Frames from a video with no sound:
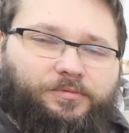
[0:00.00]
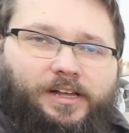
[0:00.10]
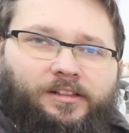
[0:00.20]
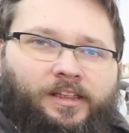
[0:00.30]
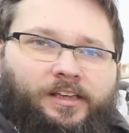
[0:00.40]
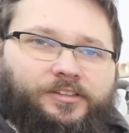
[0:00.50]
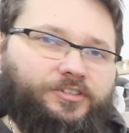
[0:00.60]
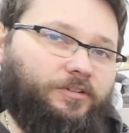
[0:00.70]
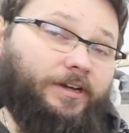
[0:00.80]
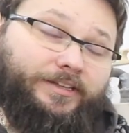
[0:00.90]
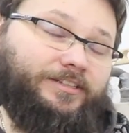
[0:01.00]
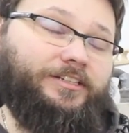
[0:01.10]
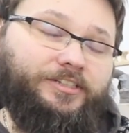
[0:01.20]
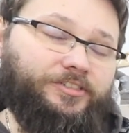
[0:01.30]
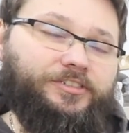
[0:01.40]
well. So I
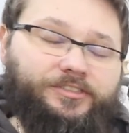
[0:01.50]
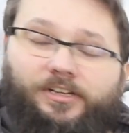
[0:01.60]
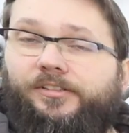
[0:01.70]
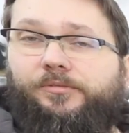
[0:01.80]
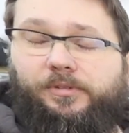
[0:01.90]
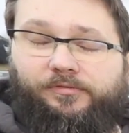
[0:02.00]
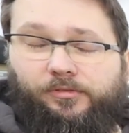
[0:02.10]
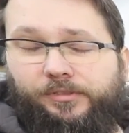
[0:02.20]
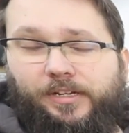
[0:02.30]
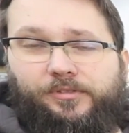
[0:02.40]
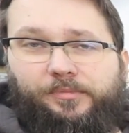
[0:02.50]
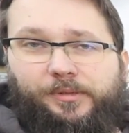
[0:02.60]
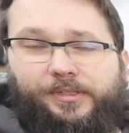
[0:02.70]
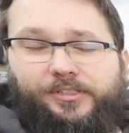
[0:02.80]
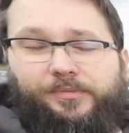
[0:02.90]
initially started with 4000
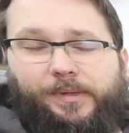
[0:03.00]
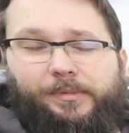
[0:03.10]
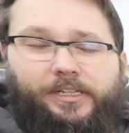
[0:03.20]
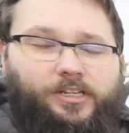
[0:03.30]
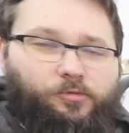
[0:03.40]
millimeters per minute,